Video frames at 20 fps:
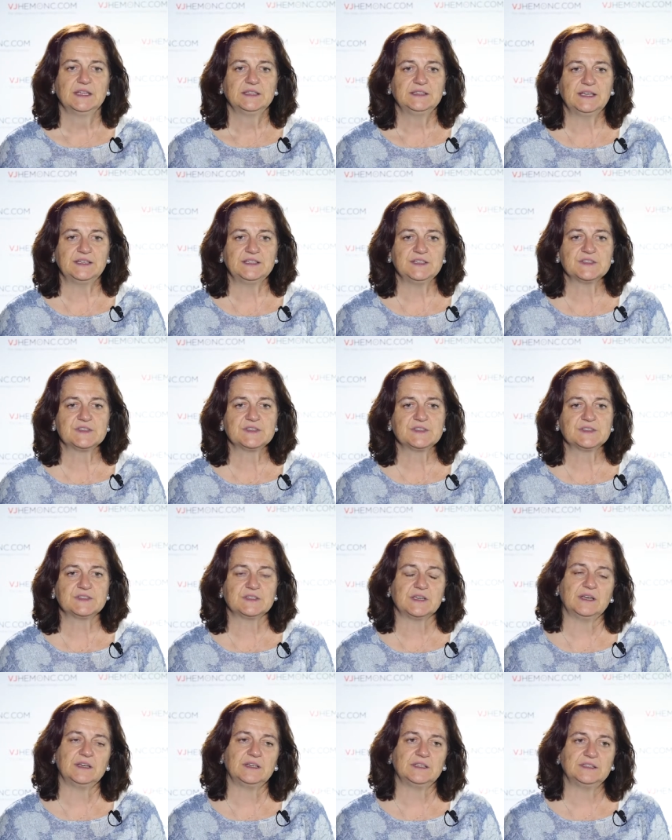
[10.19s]
that
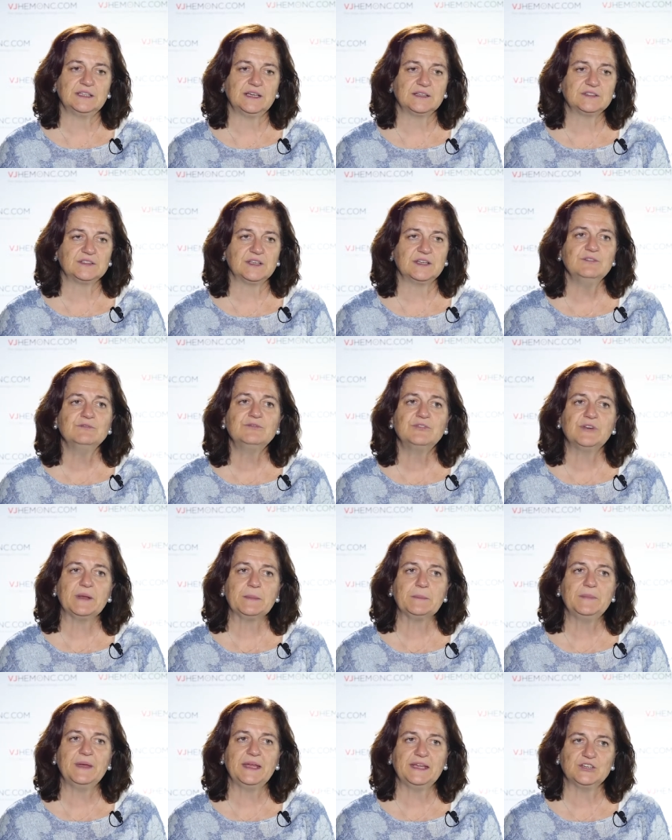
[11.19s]
is that
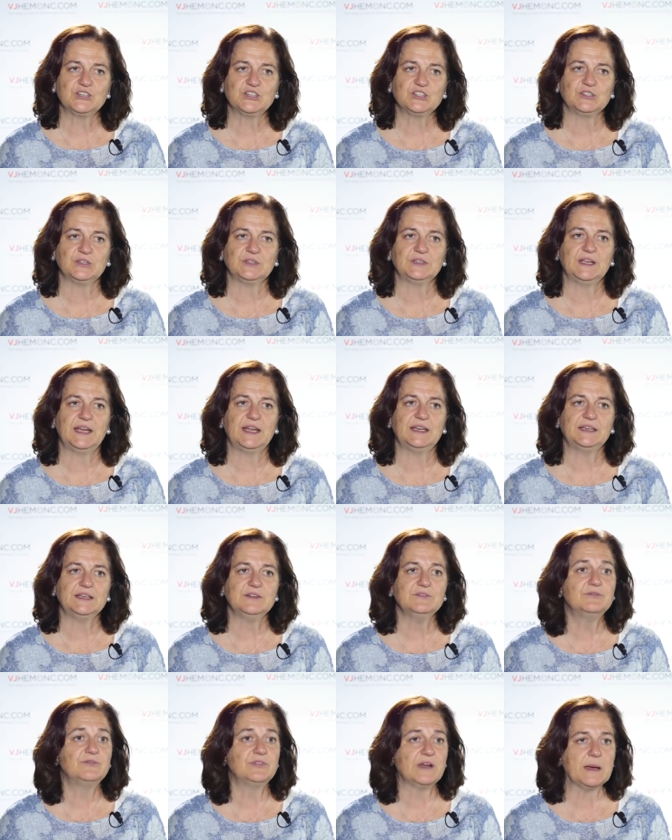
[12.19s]
inflammation and
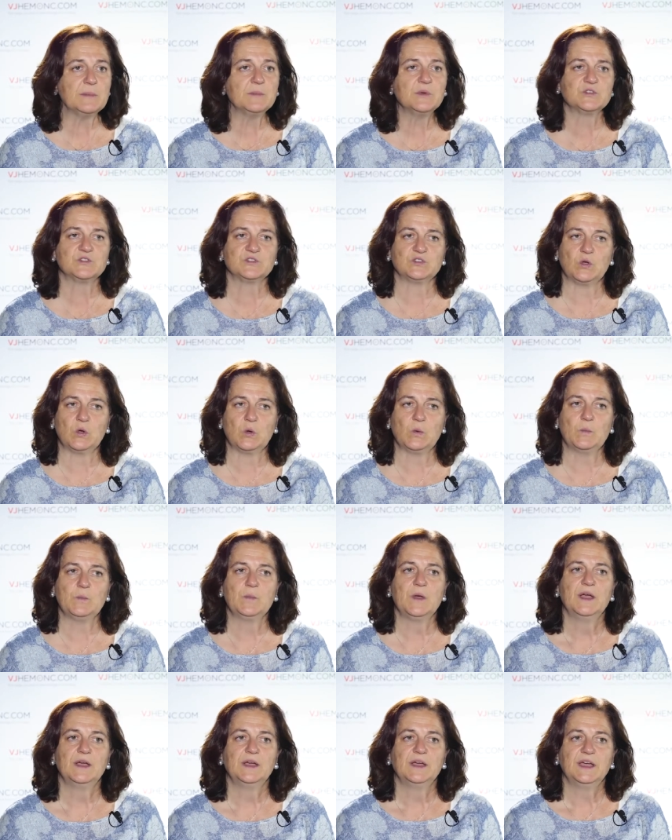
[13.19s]
inflammasome